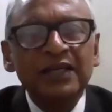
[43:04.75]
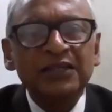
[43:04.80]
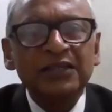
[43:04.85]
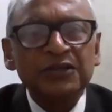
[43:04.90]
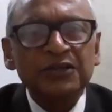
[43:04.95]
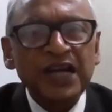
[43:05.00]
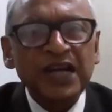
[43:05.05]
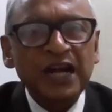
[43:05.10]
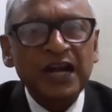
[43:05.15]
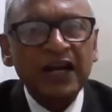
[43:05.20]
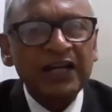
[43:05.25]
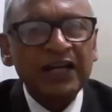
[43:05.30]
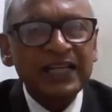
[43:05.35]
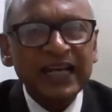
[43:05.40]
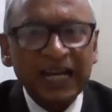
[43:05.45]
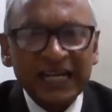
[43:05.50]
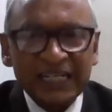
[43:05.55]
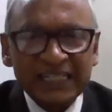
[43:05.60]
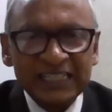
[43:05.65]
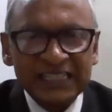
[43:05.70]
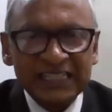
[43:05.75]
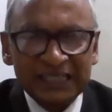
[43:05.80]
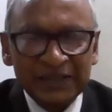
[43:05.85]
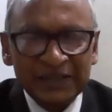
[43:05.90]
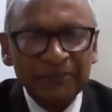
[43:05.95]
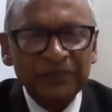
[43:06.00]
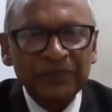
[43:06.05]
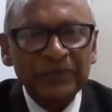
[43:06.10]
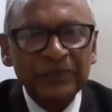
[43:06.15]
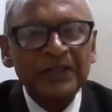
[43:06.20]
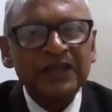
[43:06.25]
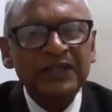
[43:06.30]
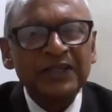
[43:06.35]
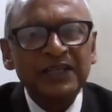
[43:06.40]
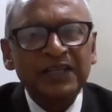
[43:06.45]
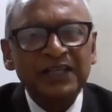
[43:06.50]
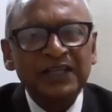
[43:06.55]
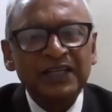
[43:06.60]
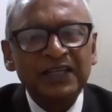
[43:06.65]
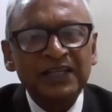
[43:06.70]
there was hardly any IT
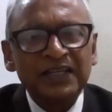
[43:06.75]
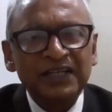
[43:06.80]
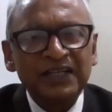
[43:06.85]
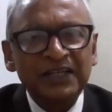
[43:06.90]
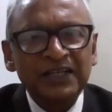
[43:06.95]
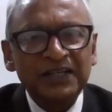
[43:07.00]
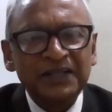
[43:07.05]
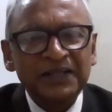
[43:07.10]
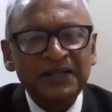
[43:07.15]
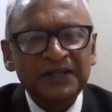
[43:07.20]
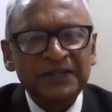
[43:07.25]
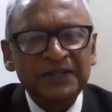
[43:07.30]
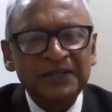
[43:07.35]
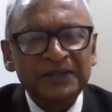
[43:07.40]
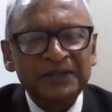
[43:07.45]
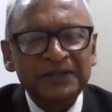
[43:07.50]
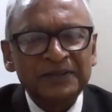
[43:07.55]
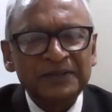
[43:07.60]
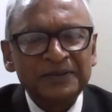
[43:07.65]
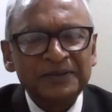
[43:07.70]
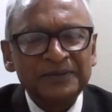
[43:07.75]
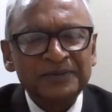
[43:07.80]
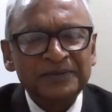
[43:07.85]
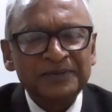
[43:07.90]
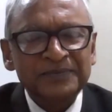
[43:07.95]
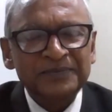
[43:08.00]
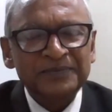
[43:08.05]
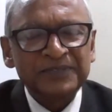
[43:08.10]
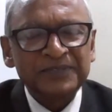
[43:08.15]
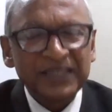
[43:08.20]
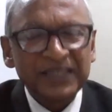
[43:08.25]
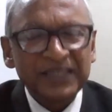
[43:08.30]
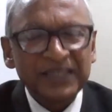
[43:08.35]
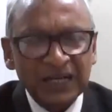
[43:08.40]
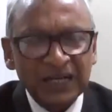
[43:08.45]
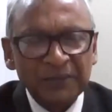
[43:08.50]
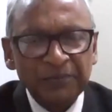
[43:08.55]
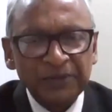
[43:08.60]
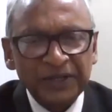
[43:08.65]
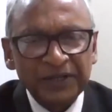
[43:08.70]
in the
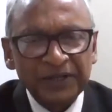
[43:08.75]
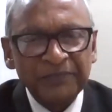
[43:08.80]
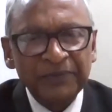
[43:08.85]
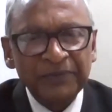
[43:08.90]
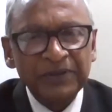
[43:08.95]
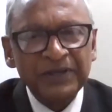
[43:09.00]
company.